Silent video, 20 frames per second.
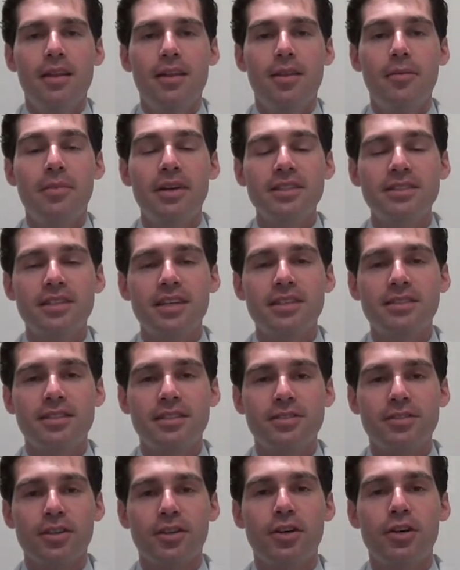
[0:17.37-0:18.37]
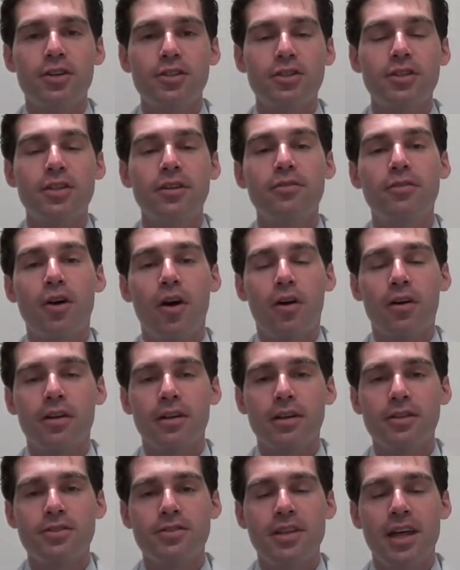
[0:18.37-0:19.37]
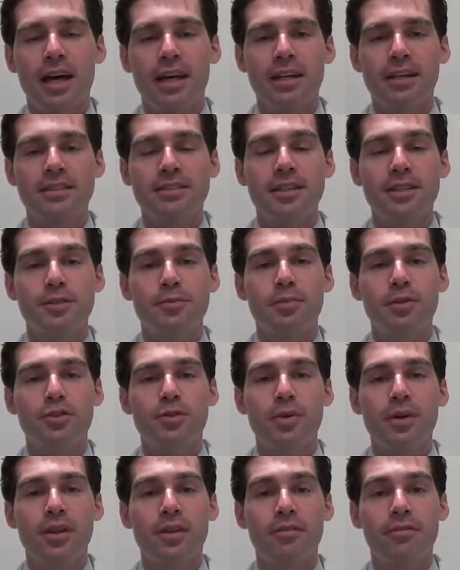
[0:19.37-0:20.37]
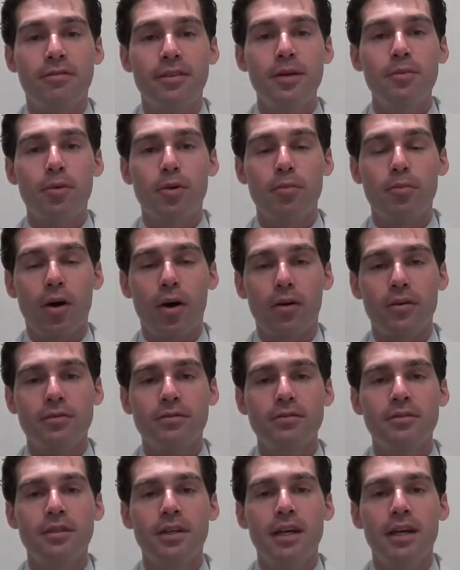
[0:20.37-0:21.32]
The meniscus is a cushion of cartilage that exists between the femur bone